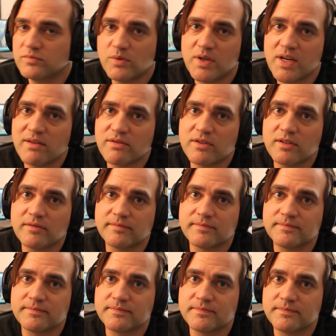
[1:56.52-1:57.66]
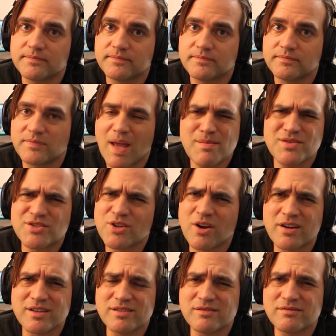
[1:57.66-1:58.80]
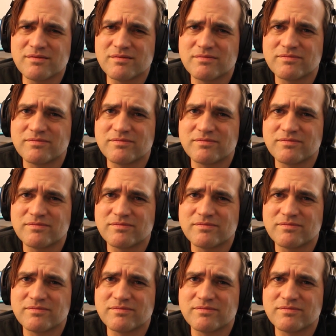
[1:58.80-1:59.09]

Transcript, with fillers: whatever, I'm just talking,